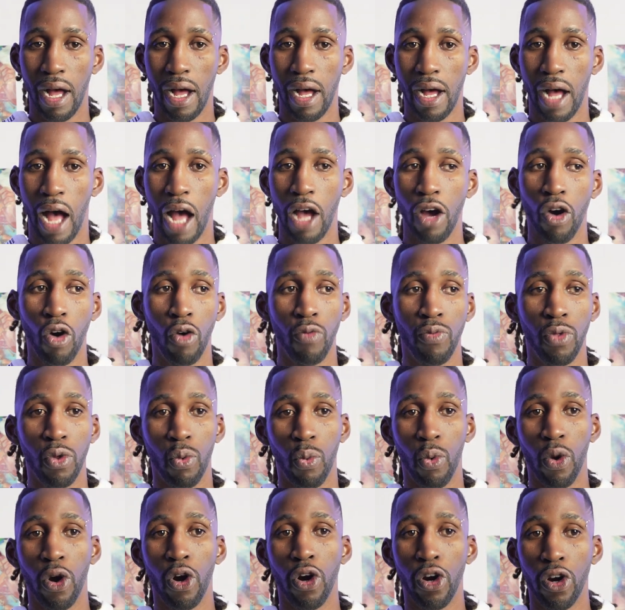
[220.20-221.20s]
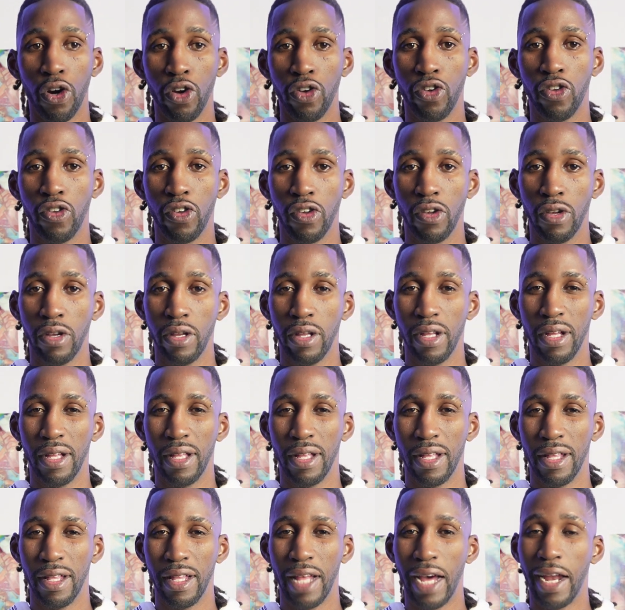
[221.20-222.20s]
I hope the words
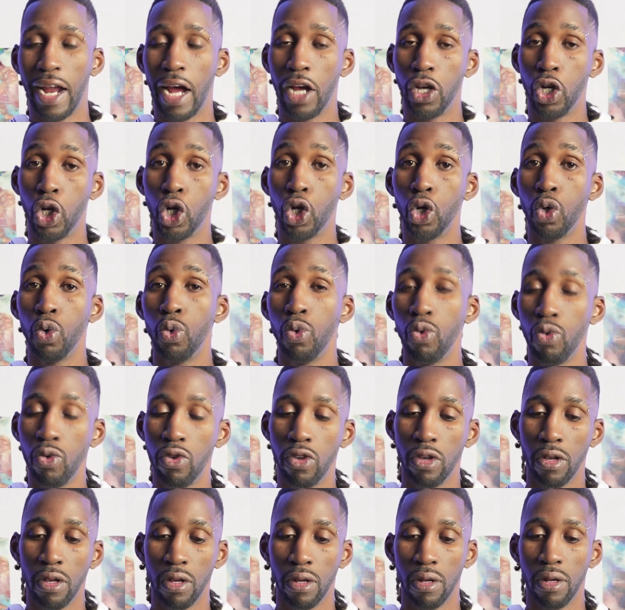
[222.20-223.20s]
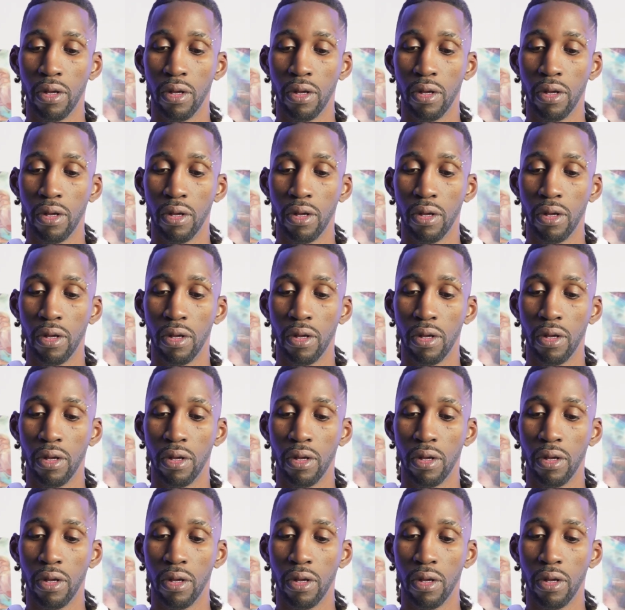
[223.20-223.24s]
that I choose